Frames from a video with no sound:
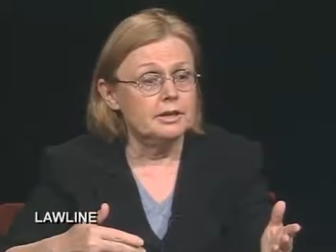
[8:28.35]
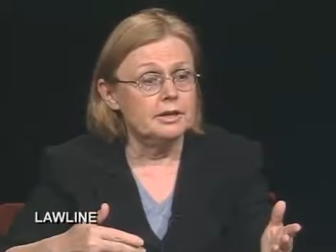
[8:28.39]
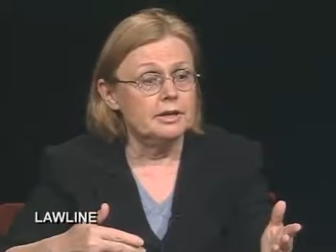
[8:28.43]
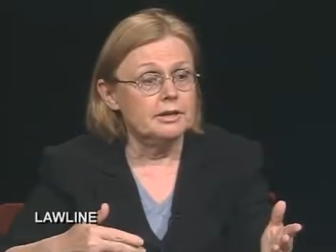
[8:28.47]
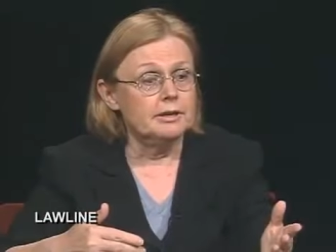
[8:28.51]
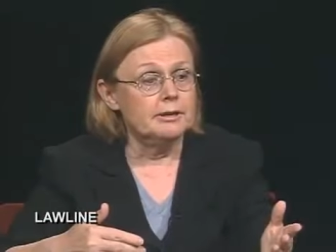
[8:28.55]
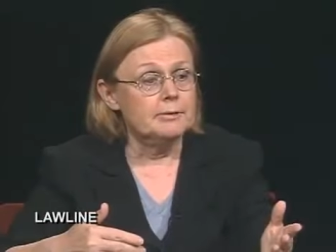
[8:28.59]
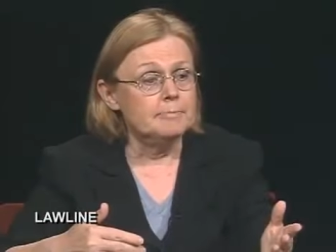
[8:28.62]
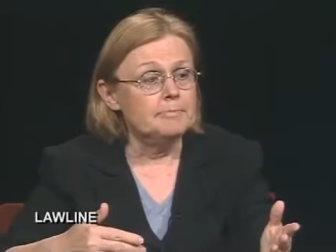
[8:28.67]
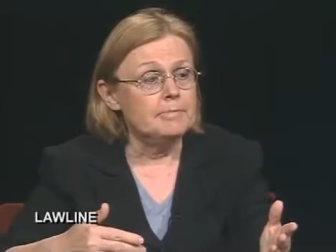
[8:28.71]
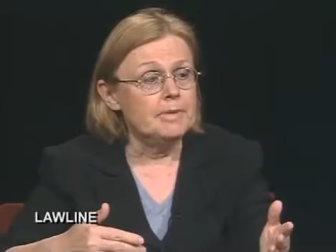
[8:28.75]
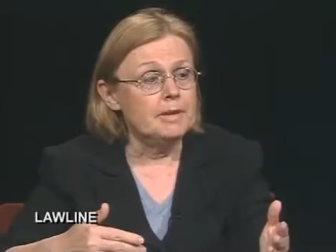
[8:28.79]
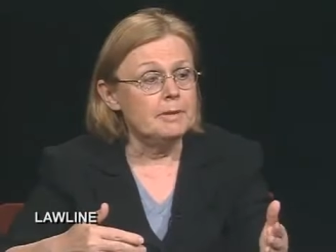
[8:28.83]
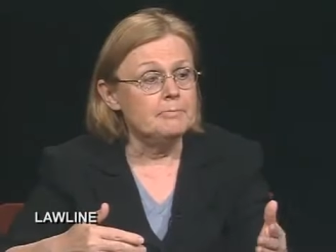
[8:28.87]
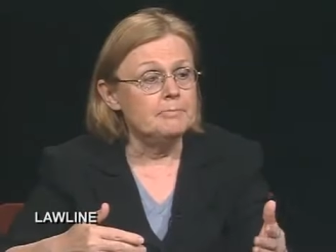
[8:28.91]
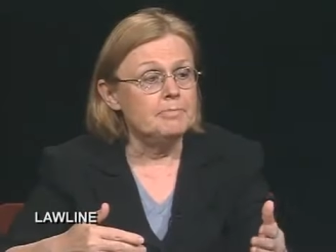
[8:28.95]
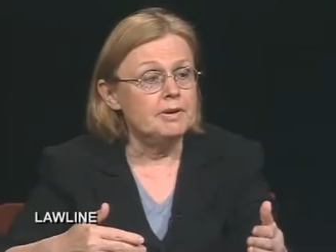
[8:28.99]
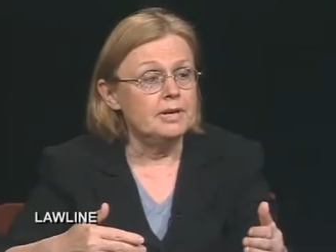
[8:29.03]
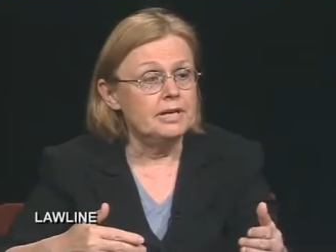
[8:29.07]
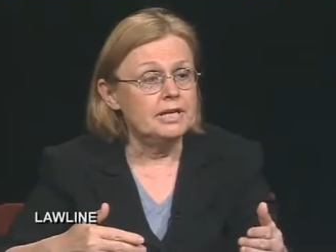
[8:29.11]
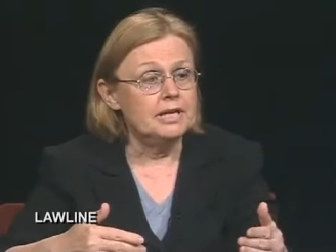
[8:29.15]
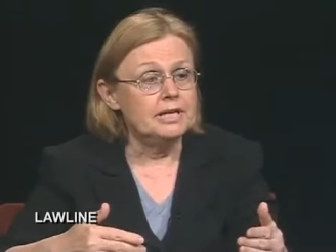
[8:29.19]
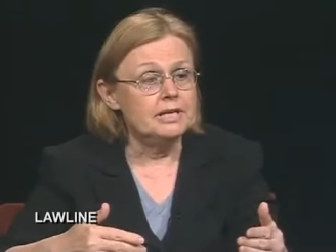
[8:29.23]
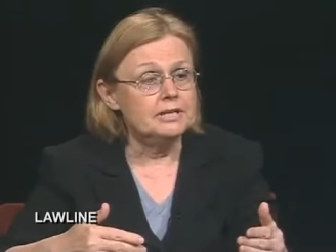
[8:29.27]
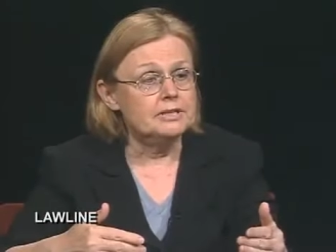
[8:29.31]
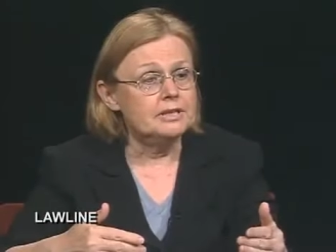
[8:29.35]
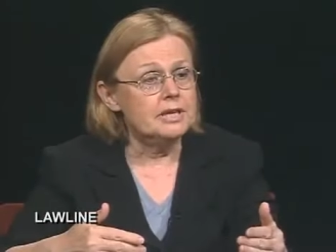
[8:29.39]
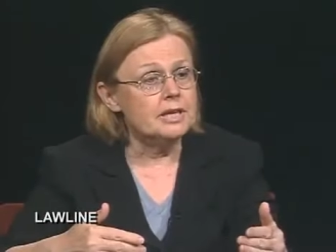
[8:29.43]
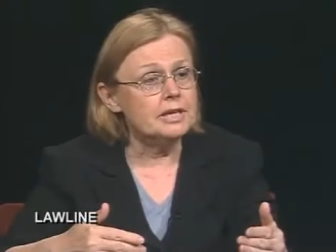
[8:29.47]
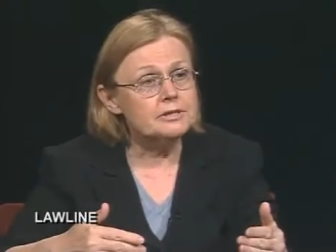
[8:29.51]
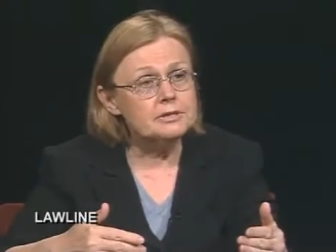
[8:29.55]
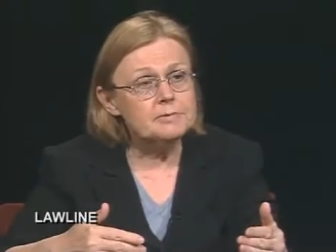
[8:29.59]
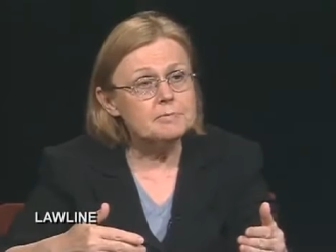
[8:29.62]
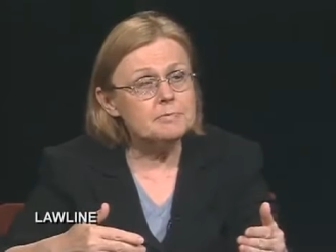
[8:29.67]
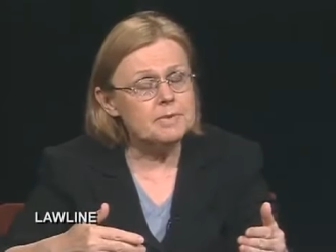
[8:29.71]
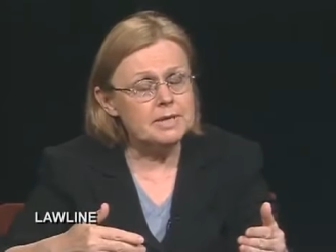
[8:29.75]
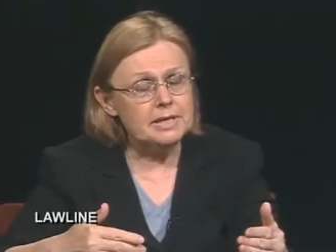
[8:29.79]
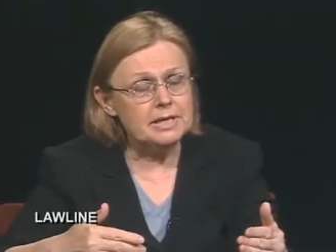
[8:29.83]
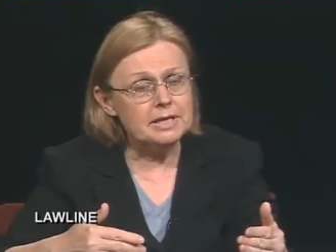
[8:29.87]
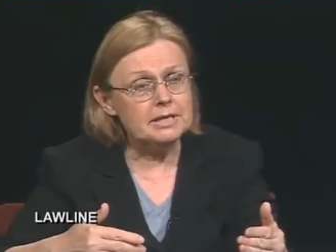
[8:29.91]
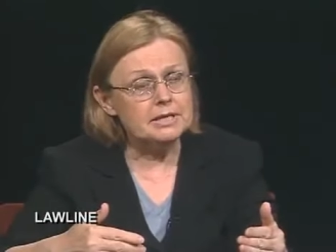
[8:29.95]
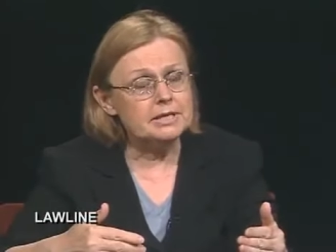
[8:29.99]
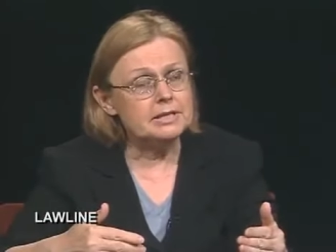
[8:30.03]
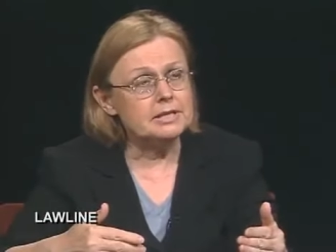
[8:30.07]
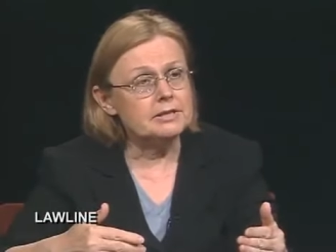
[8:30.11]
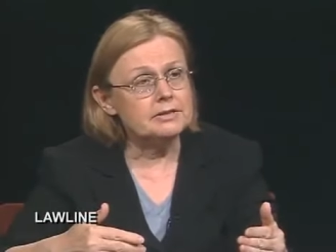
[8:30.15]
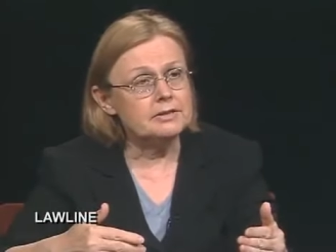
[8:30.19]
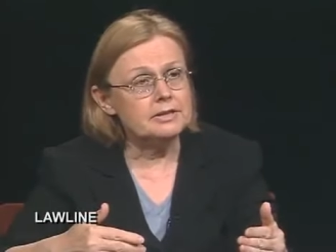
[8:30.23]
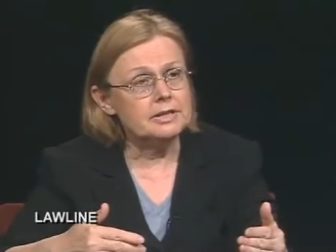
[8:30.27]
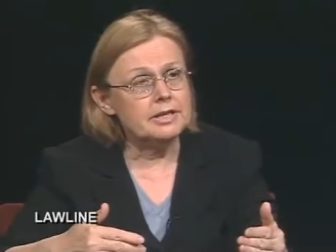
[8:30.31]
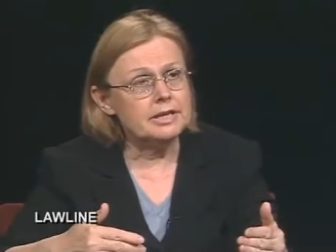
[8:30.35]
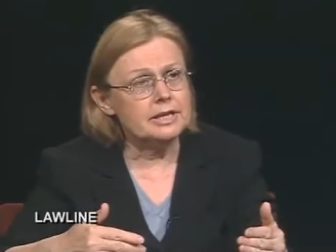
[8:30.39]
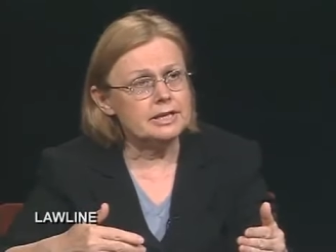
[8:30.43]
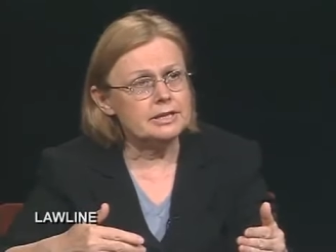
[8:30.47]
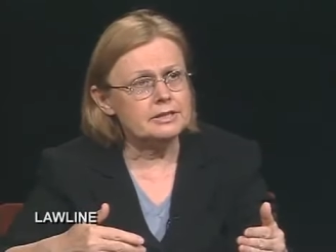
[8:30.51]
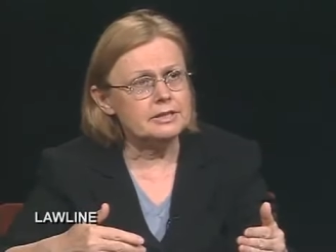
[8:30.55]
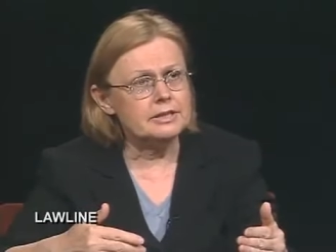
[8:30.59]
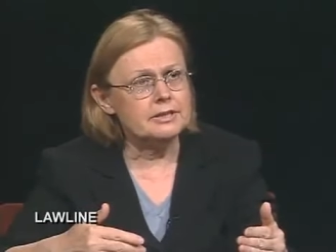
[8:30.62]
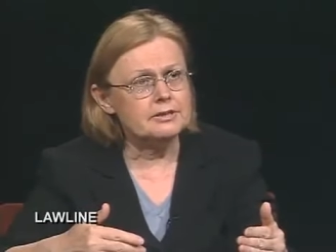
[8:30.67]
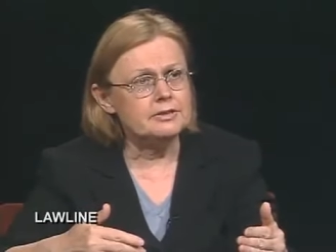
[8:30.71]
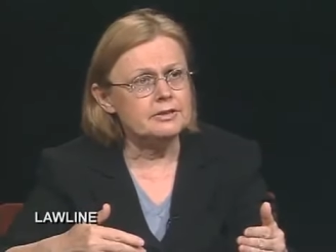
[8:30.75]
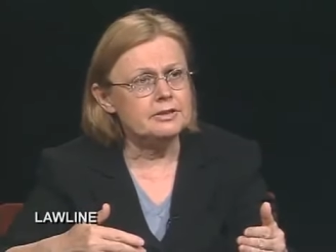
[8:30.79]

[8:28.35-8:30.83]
Uh, but it does mean that